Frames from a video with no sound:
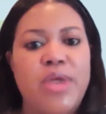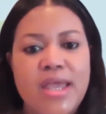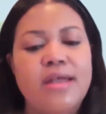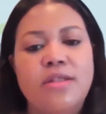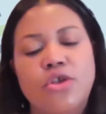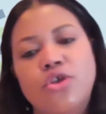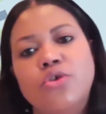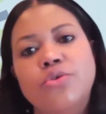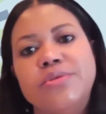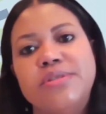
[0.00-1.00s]
We can
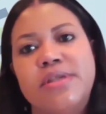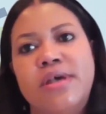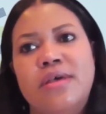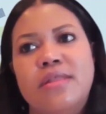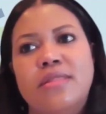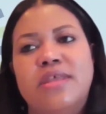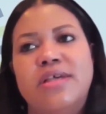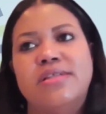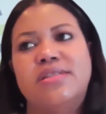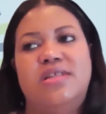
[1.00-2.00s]
use
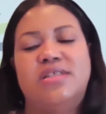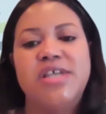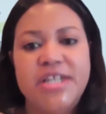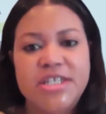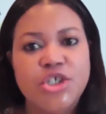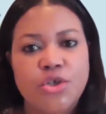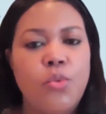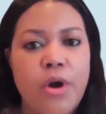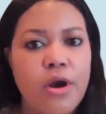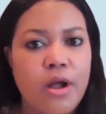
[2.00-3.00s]
this
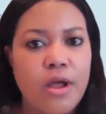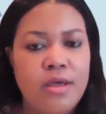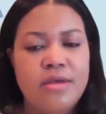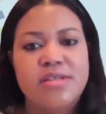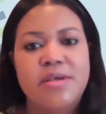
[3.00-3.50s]
intentional work